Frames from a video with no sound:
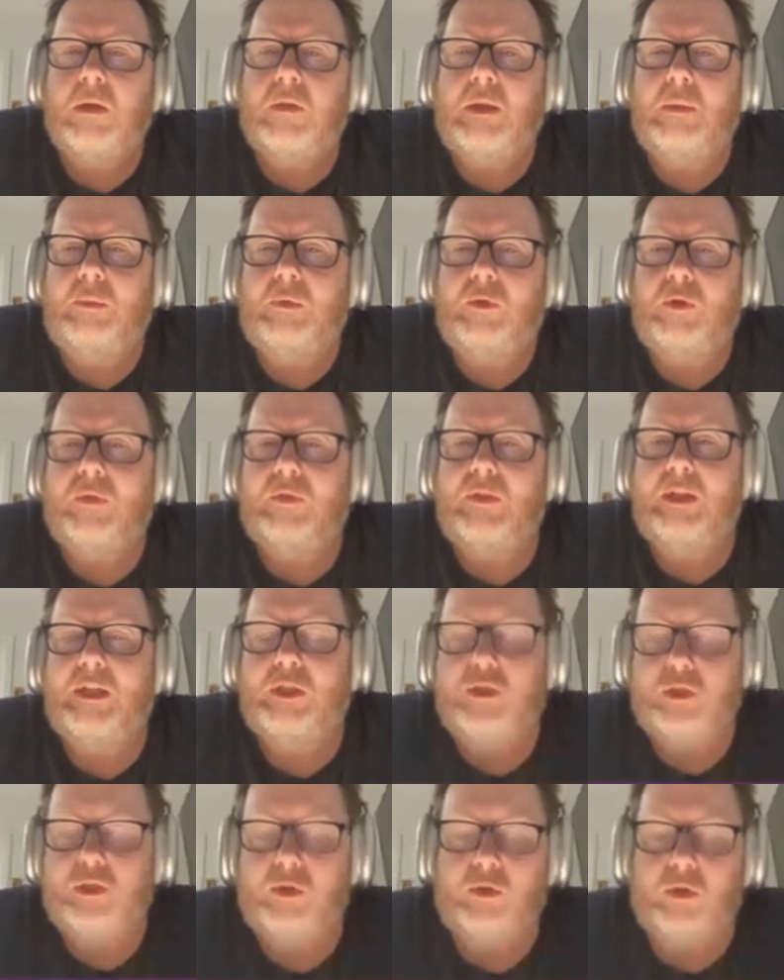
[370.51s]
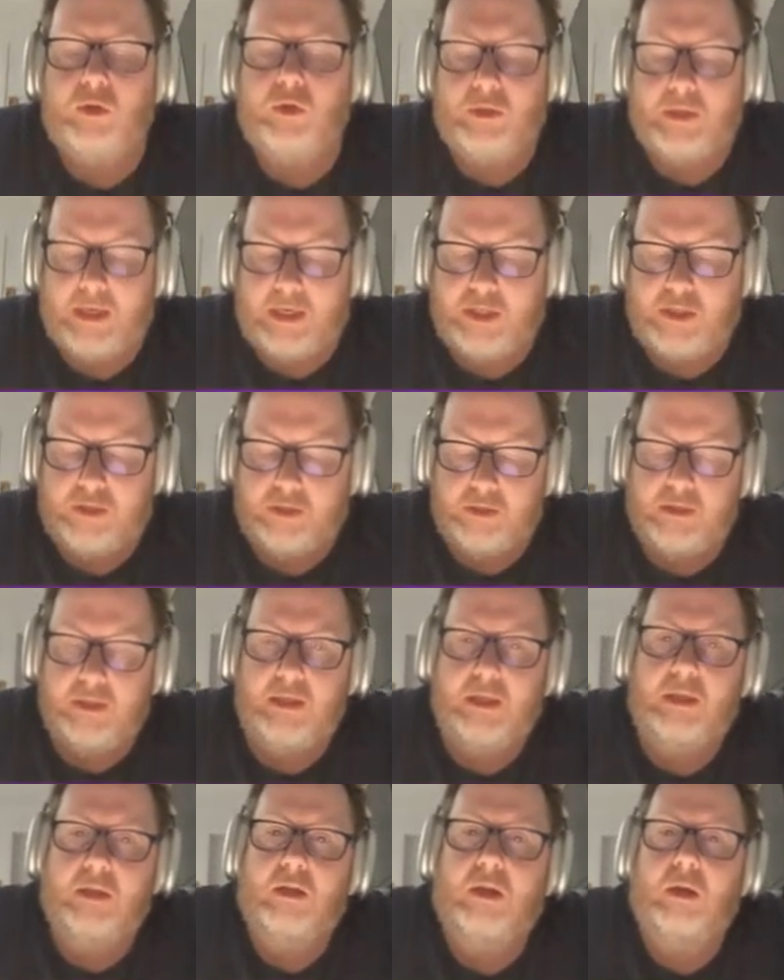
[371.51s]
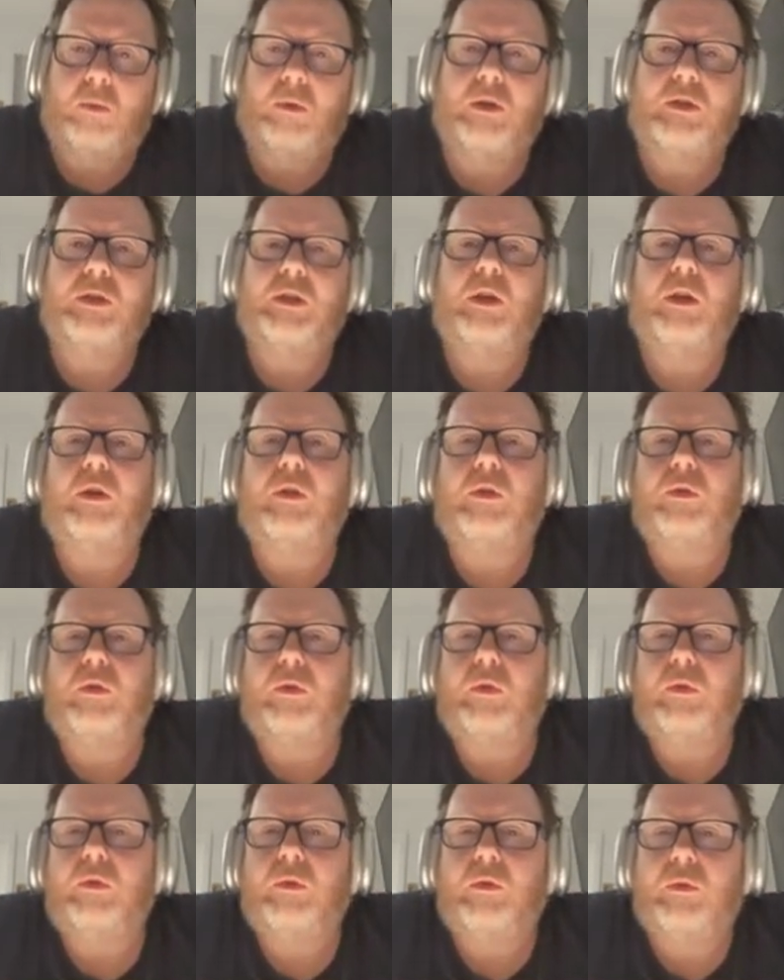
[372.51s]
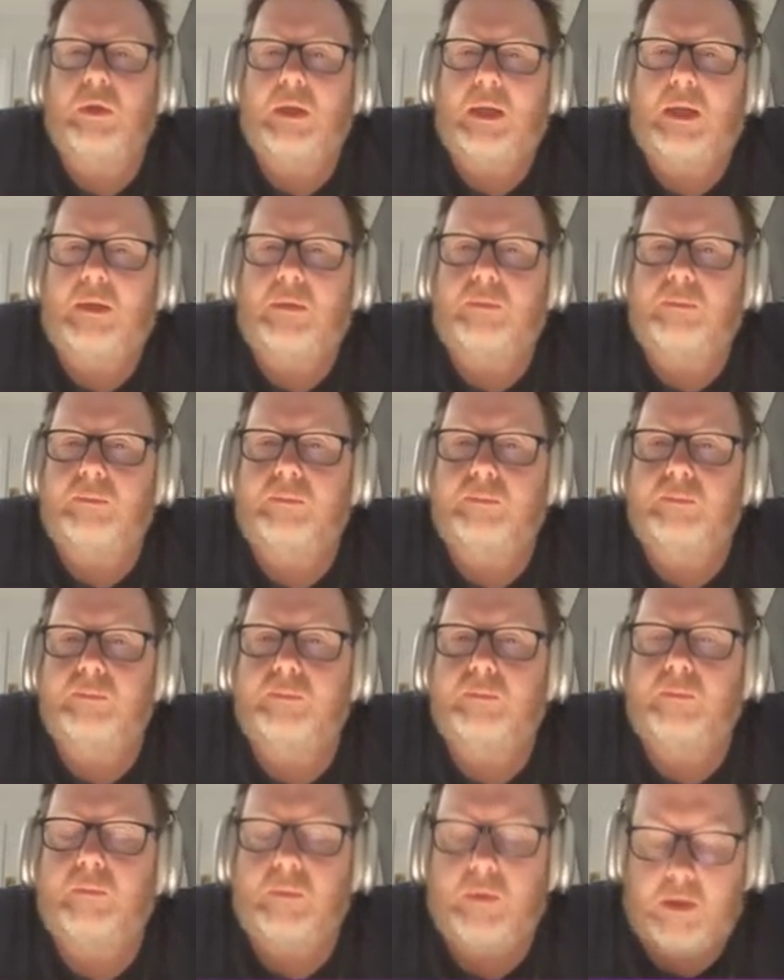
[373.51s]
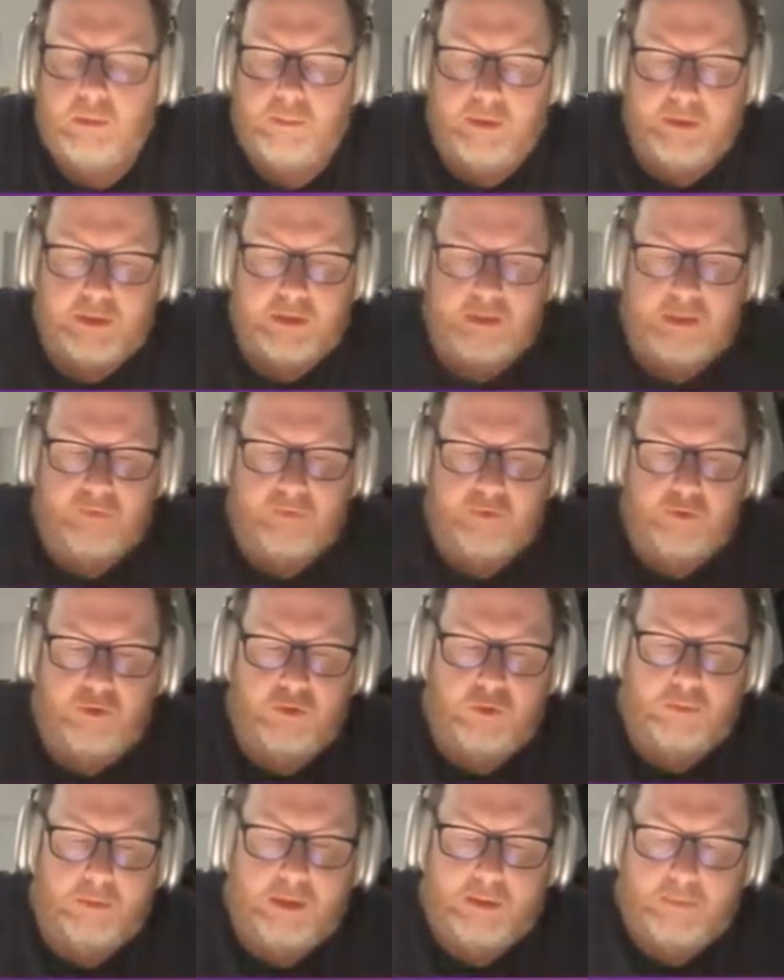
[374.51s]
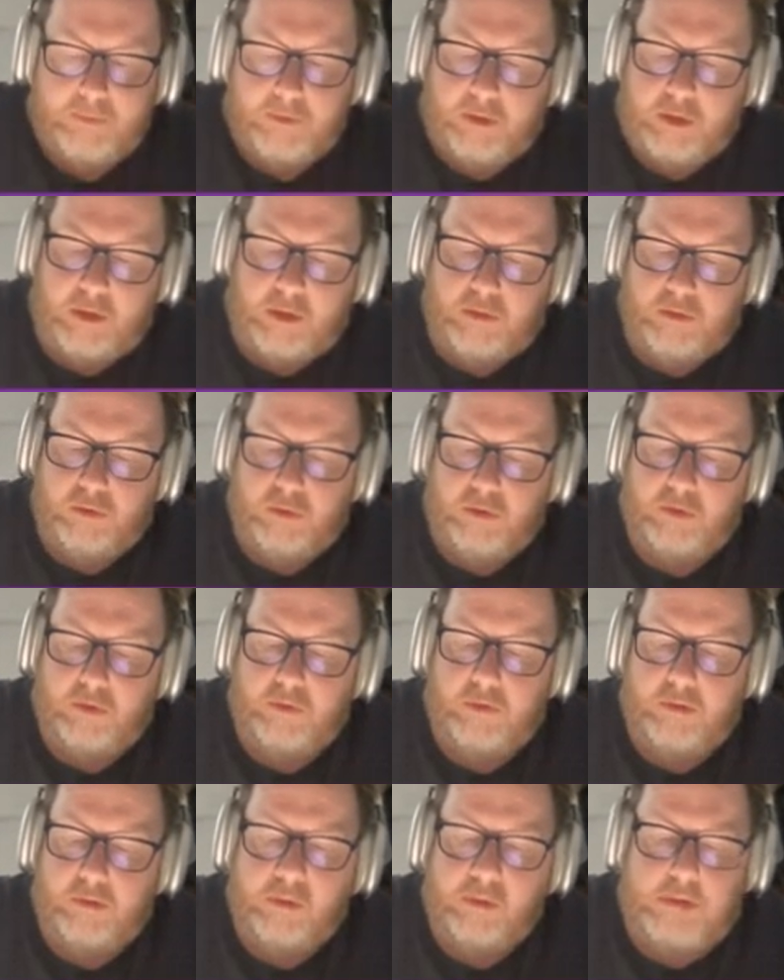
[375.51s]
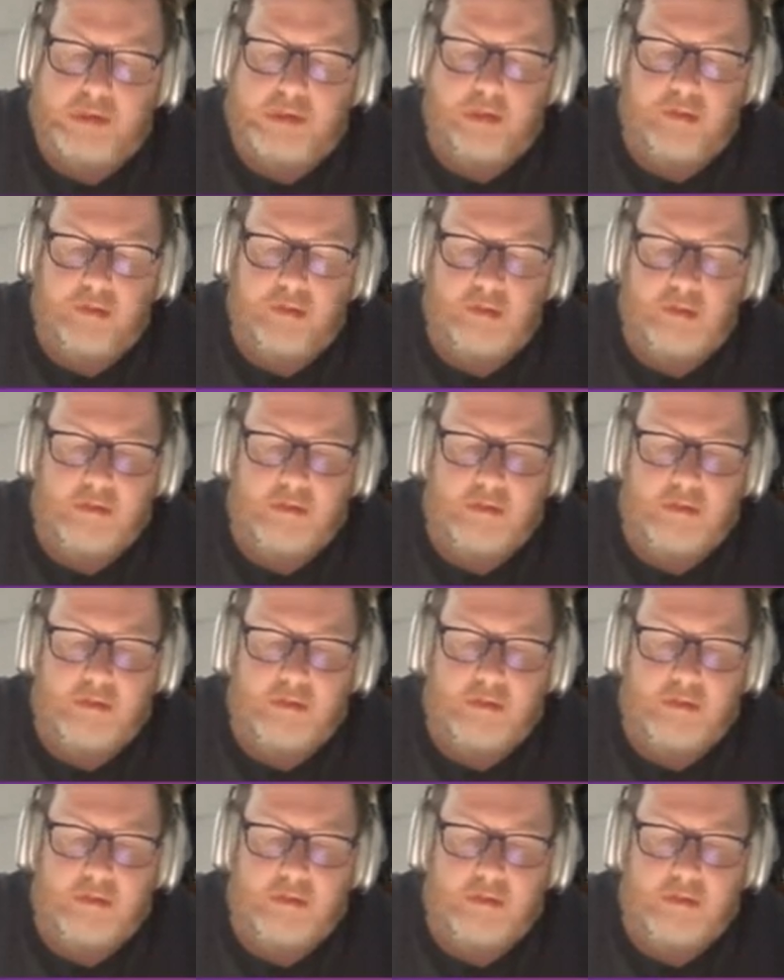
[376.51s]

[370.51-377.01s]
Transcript: Then we've got these two notations here that I wanted to go through. I might just even zoom up so you can sort of see that.